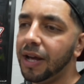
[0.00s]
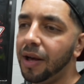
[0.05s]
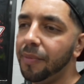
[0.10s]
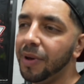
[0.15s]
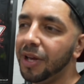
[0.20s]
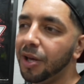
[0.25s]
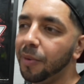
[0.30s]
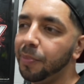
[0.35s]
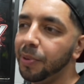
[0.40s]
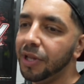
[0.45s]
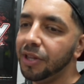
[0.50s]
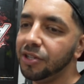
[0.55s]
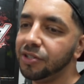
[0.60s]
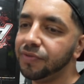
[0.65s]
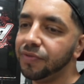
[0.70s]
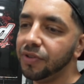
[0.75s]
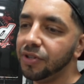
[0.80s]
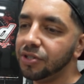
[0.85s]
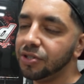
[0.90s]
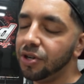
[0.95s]
I'll make a playlist
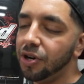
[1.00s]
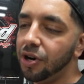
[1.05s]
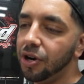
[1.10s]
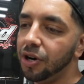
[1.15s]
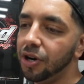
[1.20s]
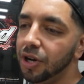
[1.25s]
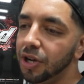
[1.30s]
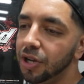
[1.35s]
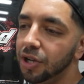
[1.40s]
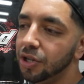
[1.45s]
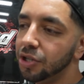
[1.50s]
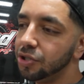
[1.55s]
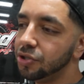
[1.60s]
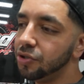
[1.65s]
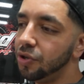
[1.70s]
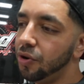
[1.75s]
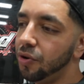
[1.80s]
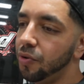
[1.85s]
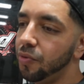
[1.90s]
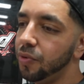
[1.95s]
for this car.
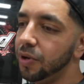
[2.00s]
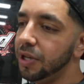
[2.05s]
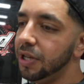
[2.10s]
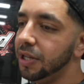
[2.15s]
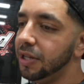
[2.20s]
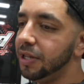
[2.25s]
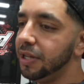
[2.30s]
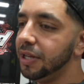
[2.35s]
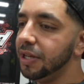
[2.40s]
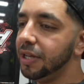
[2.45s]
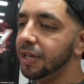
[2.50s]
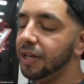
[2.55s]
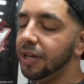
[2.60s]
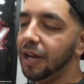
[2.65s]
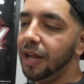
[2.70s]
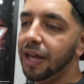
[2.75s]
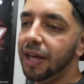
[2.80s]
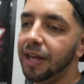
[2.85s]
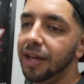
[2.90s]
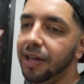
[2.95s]
So we
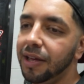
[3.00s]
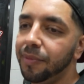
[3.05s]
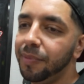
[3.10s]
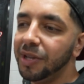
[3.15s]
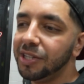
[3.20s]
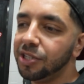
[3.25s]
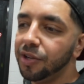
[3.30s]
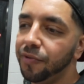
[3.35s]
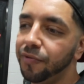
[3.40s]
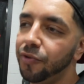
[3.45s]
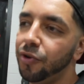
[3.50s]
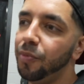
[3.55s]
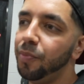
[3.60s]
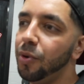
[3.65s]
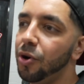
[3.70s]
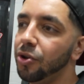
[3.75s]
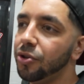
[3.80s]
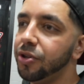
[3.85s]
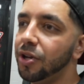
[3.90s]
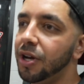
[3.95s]
did a basically full
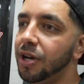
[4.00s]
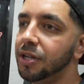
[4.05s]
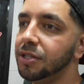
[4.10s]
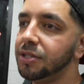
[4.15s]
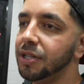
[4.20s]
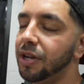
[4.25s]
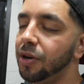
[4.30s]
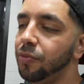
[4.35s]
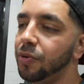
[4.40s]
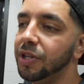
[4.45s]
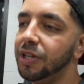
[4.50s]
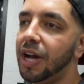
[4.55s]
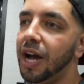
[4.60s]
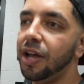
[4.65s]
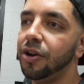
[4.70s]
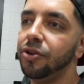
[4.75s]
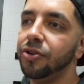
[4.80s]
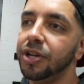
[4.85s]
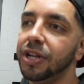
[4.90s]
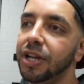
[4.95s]
bolt-ons, and then we
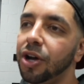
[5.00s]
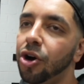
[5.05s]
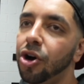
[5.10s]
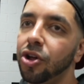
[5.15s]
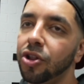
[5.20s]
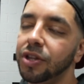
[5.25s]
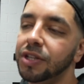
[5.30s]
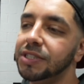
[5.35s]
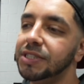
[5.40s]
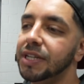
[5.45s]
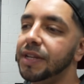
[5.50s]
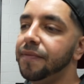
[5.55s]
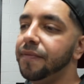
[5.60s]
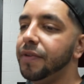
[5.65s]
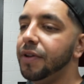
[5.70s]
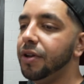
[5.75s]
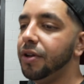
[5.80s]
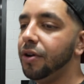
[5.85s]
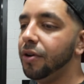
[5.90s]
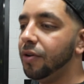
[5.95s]
dynoed it all in the same
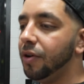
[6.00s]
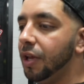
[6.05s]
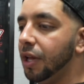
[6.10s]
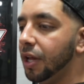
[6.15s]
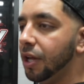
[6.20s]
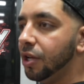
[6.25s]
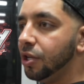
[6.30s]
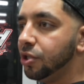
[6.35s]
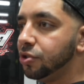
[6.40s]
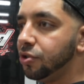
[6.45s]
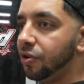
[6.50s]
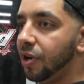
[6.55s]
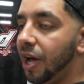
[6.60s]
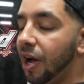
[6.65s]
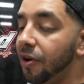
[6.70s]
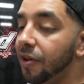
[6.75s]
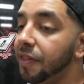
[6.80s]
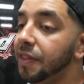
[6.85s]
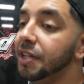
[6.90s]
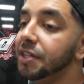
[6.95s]
video. So
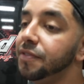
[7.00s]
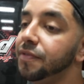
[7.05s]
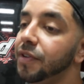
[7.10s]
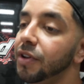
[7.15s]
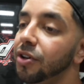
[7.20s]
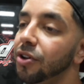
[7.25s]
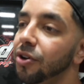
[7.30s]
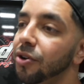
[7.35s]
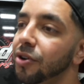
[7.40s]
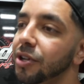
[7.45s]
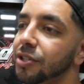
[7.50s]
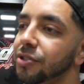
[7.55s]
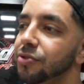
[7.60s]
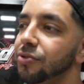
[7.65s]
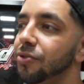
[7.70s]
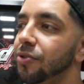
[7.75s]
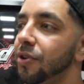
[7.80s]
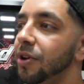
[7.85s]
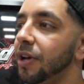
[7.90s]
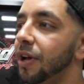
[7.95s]
now in this video, he's
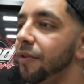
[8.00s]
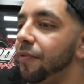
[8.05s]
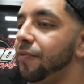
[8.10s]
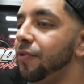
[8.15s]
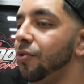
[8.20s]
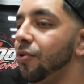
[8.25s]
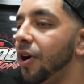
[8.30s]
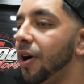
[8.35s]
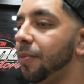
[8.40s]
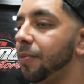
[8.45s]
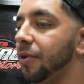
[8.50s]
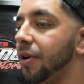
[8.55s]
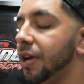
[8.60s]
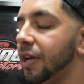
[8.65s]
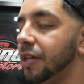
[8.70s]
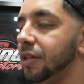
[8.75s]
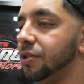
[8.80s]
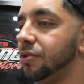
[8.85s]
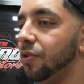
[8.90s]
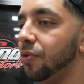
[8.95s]
doing a few
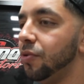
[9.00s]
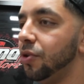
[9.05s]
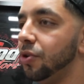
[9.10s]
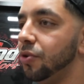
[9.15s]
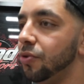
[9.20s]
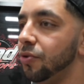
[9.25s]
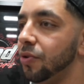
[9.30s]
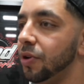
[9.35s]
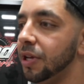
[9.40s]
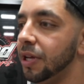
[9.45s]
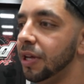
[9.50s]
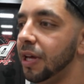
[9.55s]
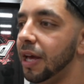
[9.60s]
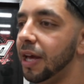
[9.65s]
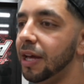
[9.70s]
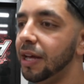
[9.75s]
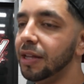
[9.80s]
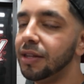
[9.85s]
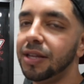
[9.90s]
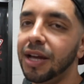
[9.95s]
upgrades. So we're doing
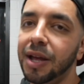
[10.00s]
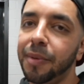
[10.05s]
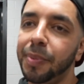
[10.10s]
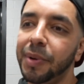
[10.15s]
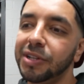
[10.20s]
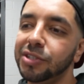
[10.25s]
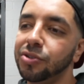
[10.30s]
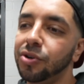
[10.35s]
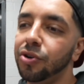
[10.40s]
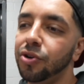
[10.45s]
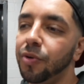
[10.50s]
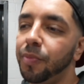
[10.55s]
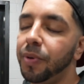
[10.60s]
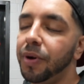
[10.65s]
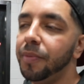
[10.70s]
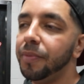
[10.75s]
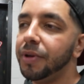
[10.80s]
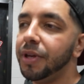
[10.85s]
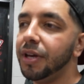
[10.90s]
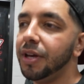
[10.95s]
a Type S oil
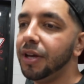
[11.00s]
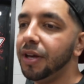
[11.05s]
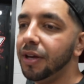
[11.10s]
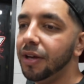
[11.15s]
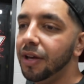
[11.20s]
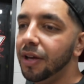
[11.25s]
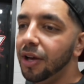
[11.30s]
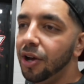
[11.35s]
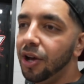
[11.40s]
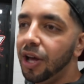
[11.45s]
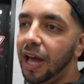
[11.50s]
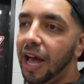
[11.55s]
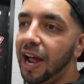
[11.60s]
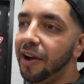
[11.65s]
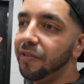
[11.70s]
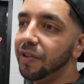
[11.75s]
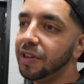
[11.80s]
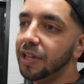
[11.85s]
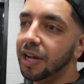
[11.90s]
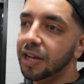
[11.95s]
pump kit.
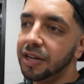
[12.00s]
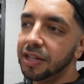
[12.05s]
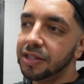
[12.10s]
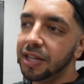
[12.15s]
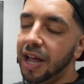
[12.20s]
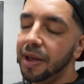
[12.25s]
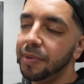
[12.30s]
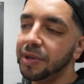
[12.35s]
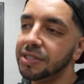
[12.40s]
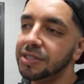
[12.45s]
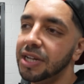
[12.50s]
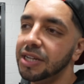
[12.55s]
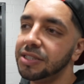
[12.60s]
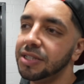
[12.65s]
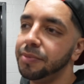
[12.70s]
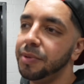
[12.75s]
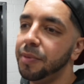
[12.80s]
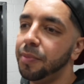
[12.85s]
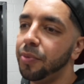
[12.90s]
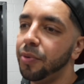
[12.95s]
Everything on the timing side is
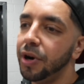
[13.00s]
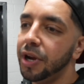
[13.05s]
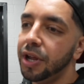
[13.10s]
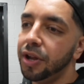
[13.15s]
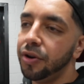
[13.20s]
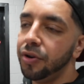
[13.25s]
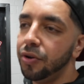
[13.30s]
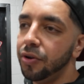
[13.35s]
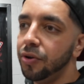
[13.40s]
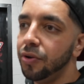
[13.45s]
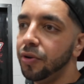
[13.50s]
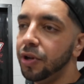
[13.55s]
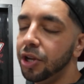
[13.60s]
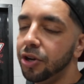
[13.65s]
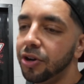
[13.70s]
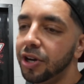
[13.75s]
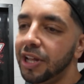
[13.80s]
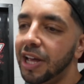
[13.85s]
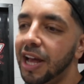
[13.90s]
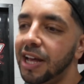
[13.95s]
gonna be brand new. He
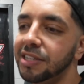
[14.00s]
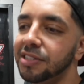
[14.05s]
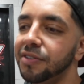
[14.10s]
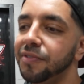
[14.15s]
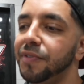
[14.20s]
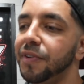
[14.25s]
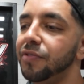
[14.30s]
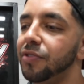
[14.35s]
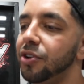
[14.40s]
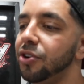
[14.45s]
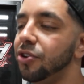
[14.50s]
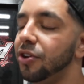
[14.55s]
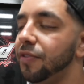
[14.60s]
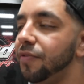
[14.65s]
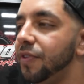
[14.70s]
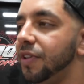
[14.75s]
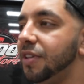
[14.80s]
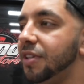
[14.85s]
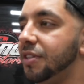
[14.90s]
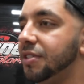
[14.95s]
already has the 50-degree
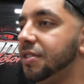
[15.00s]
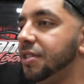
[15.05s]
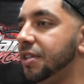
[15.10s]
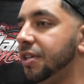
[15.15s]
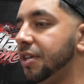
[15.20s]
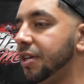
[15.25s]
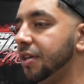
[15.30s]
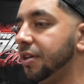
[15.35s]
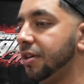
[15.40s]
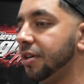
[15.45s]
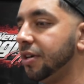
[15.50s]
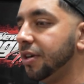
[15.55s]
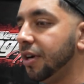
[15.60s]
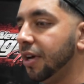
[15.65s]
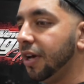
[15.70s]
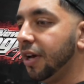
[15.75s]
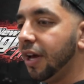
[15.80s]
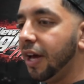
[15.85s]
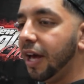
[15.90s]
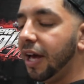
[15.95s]
VTC
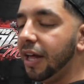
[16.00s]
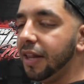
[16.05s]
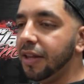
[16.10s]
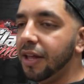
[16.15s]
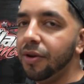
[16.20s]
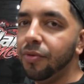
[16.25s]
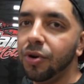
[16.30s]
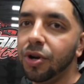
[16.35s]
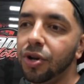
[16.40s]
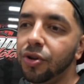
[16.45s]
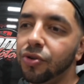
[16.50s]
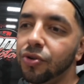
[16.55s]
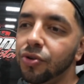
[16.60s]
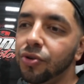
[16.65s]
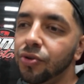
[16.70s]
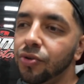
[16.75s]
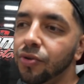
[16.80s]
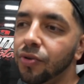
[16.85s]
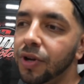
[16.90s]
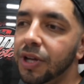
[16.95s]
gear, and then we're gonna
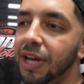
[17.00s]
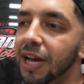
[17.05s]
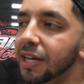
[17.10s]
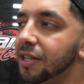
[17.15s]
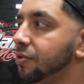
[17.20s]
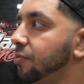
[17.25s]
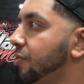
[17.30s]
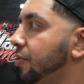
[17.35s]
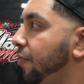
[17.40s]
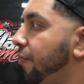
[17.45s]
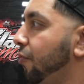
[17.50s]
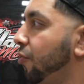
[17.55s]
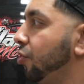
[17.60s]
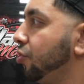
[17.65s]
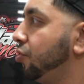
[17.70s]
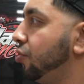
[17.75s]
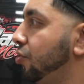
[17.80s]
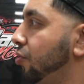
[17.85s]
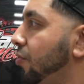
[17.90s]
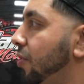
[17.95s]
do, was 4
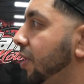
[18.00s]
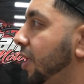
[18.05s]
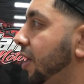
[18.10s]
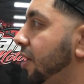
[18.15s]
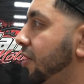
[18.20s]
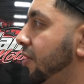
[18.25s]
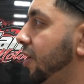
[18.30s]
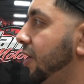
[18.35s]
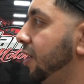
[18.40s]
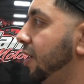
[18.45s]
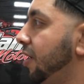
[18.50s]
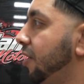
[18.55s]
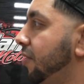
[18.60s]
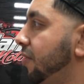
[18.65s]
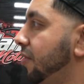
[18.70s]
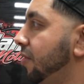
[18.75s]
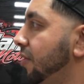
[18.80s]
2-to-1 header right now?